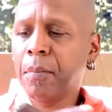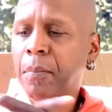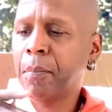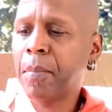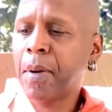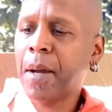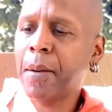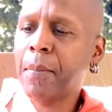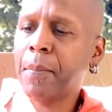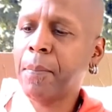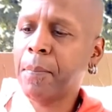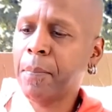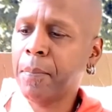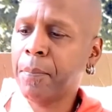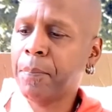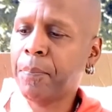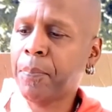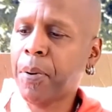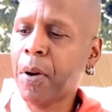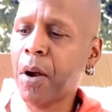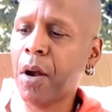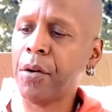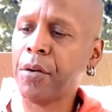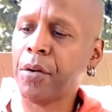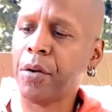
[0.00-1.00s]
my
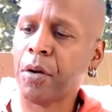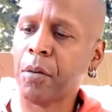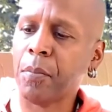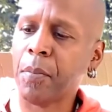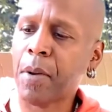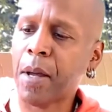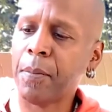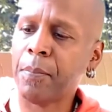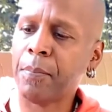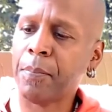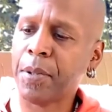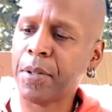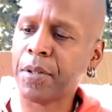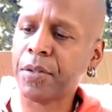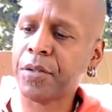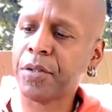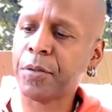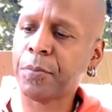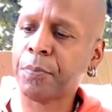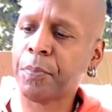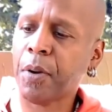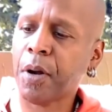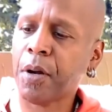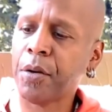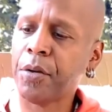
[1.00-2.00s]
partner, my
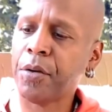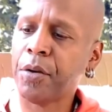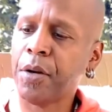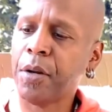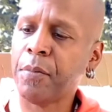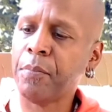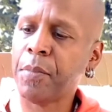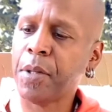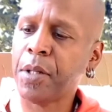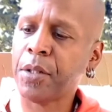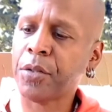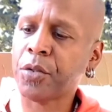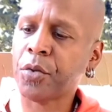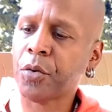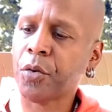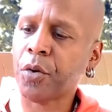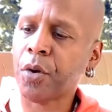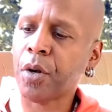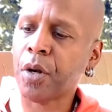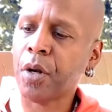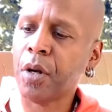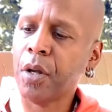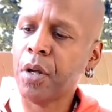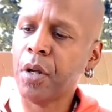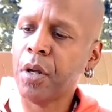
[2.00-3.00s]
business partner and
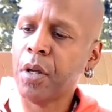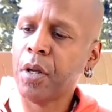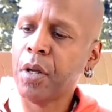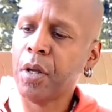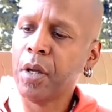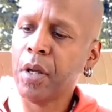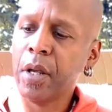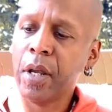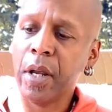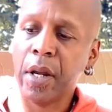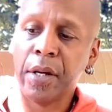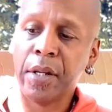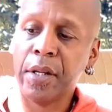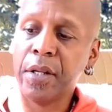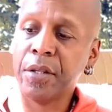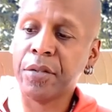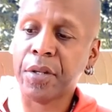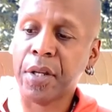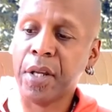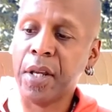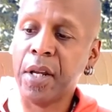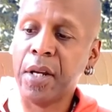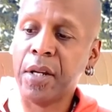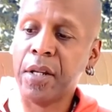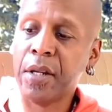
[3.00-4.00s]
mentor, and he's
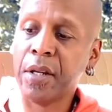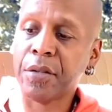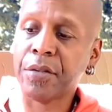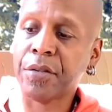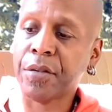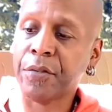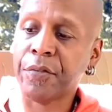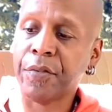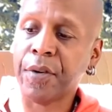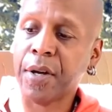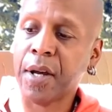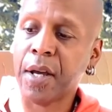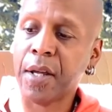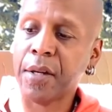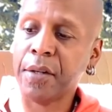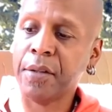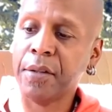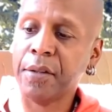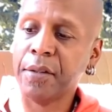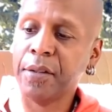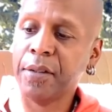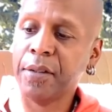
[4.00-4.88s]
an idiot savant,